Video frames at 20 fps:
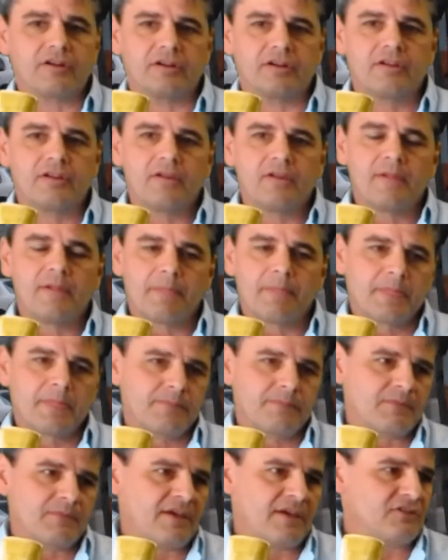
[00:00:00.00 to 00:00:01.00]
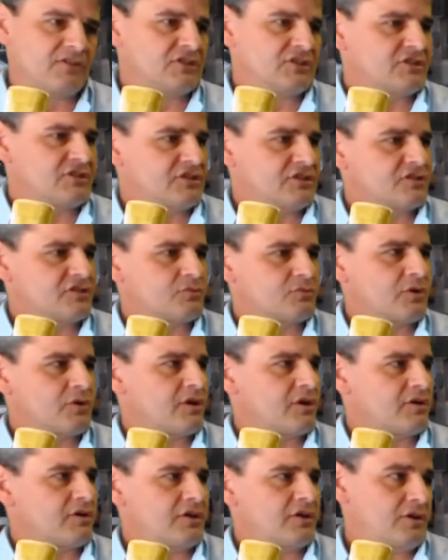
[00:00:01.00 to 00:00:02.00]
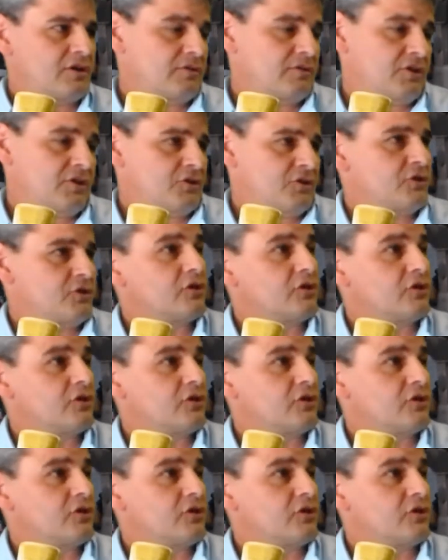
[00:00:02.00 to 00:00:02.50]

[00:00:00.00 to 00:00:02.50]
And you have incidents where illegal